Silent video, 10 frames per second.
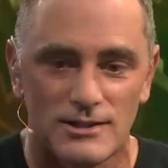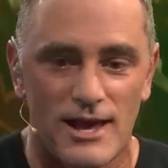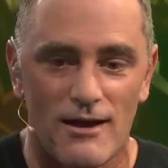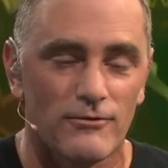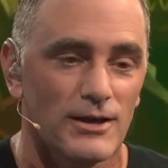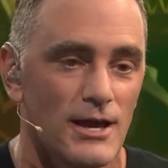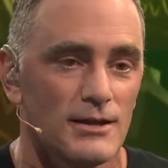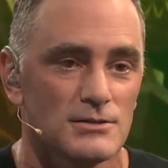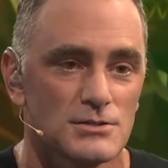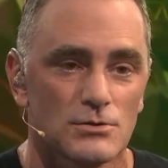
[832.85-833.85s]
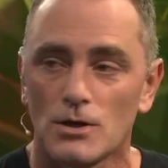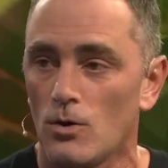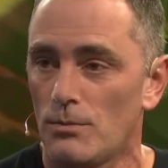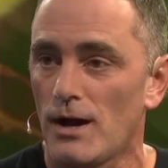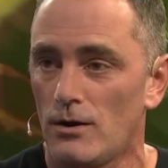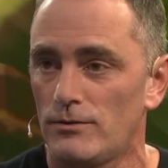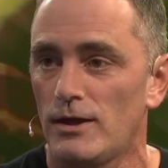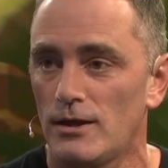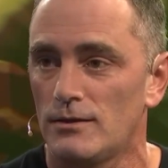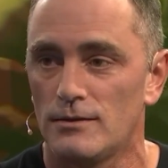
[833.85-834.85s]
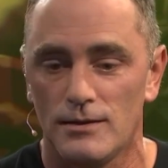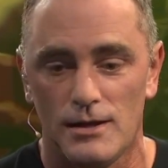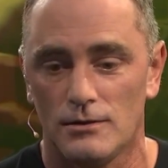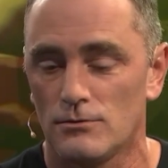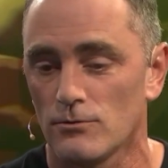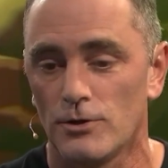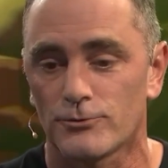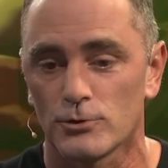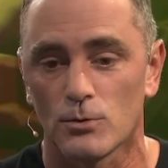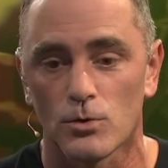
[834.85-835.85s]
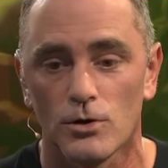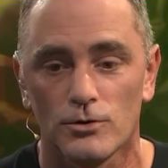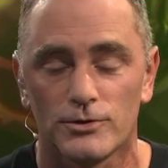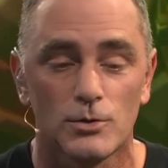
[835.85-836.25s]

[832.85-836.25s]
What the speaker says: navigate as you go about and run through the world.